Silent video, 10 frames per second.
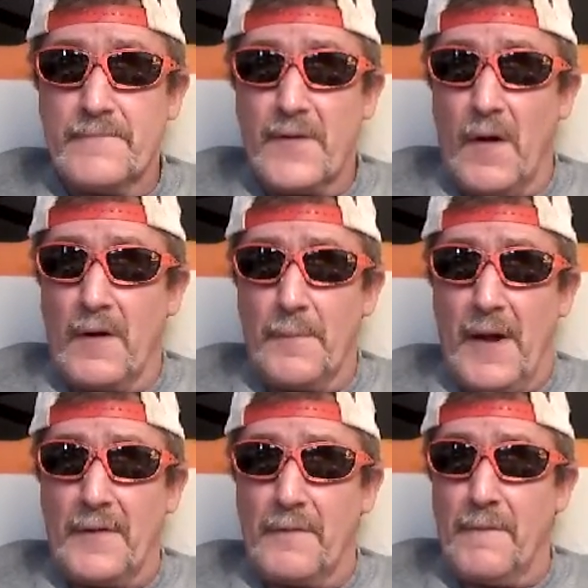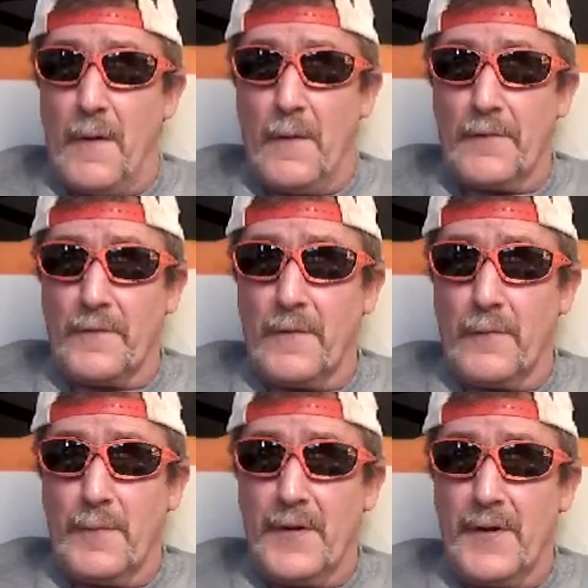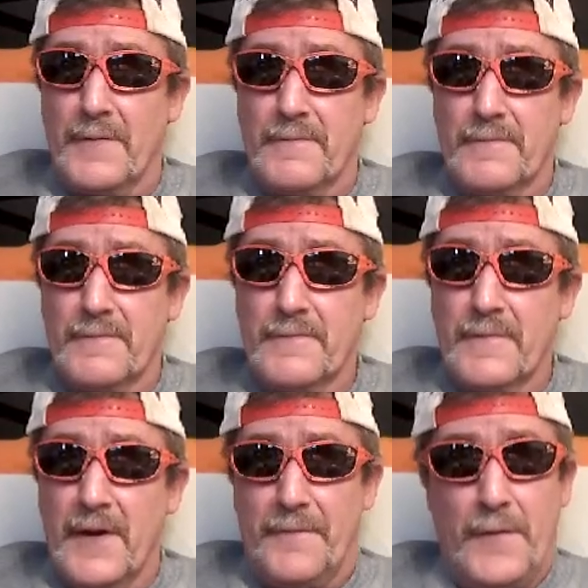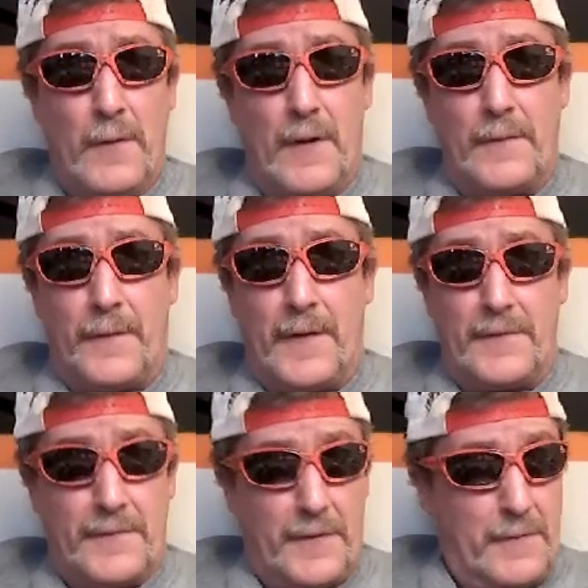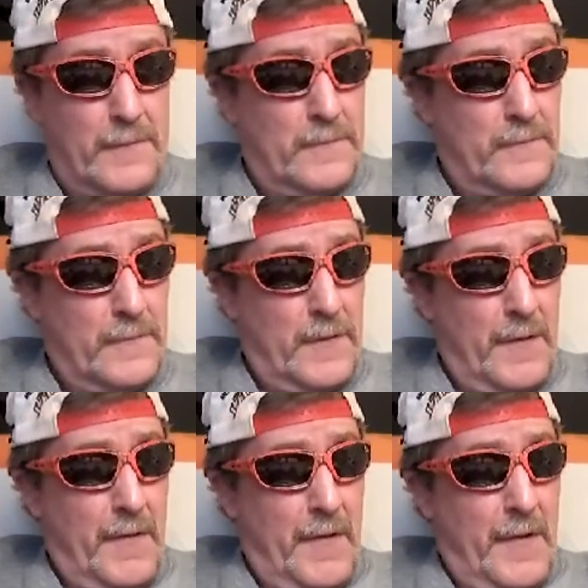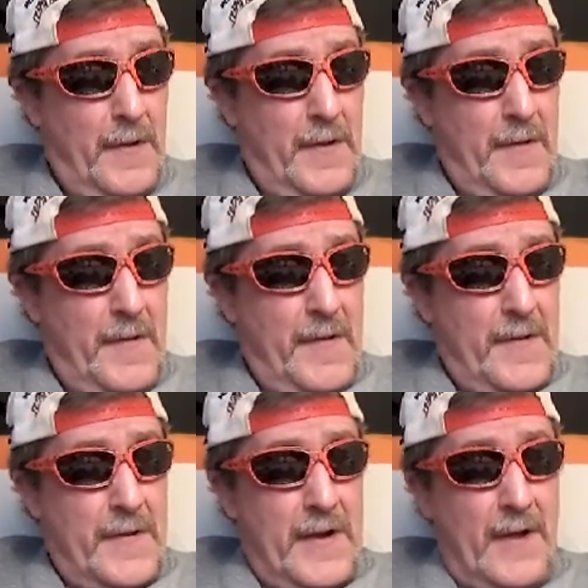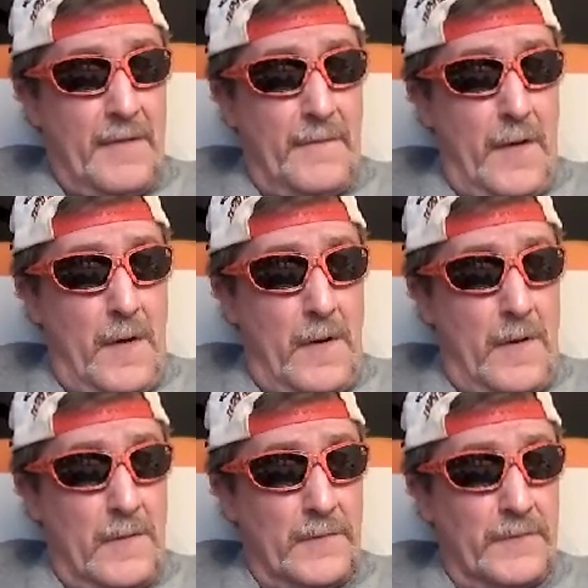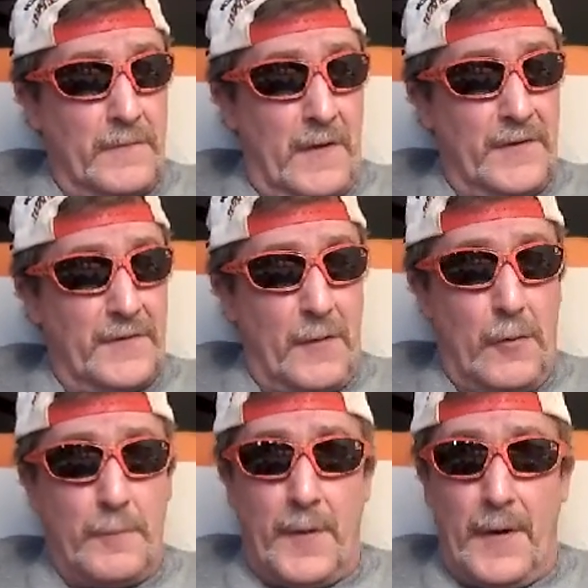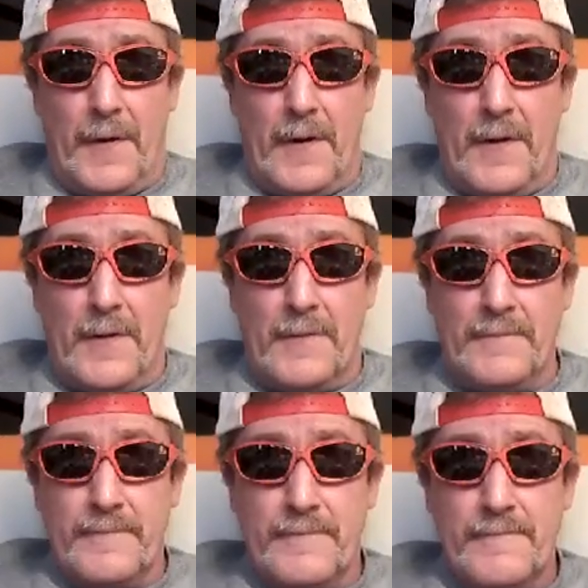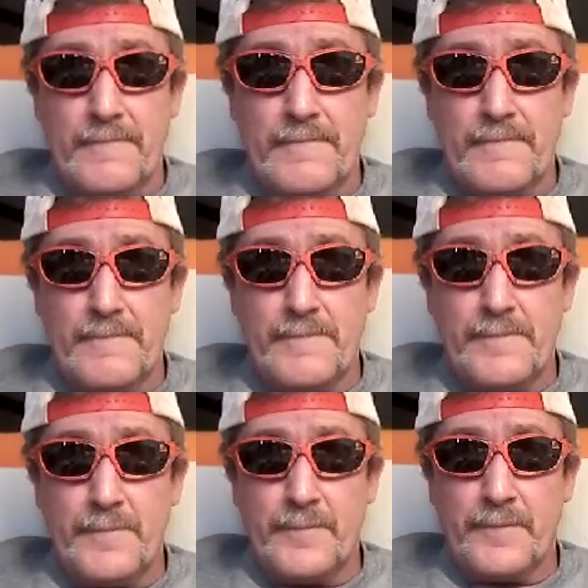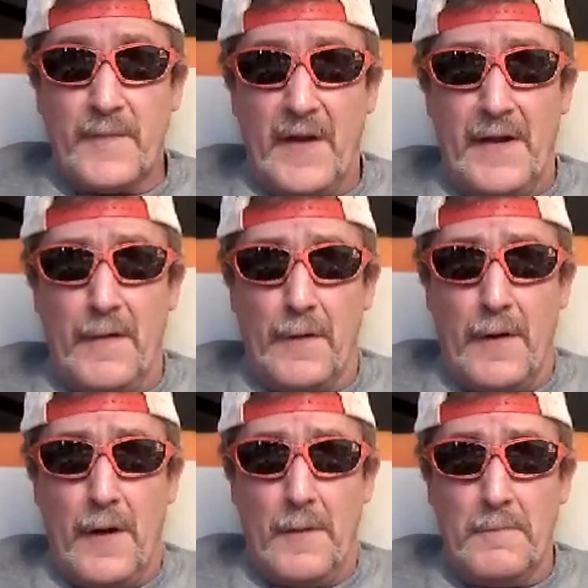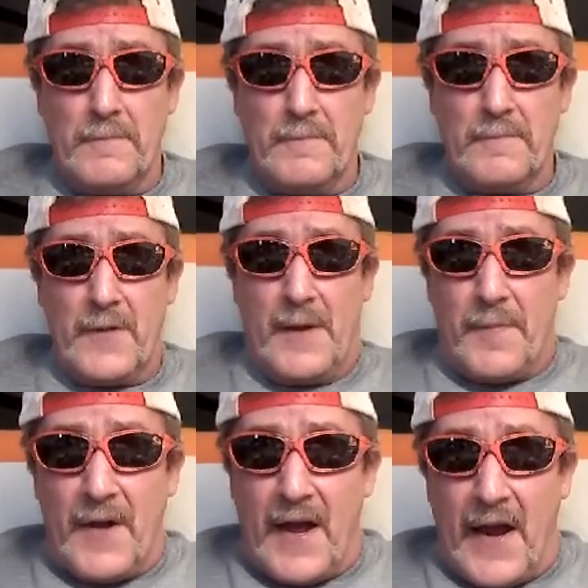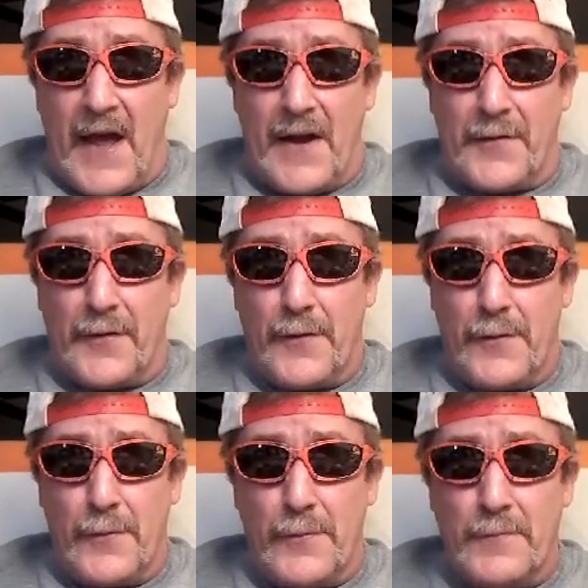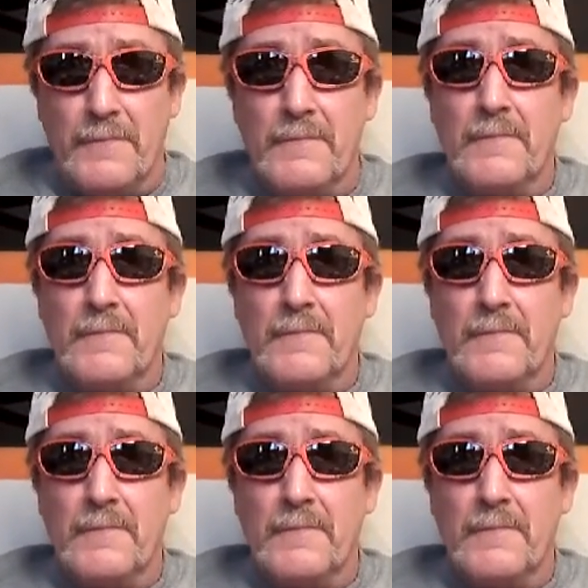talk about the Vols a little bit. And a few other things too. Yeah, the Vols, I just hope they're healing up, keeping that attitude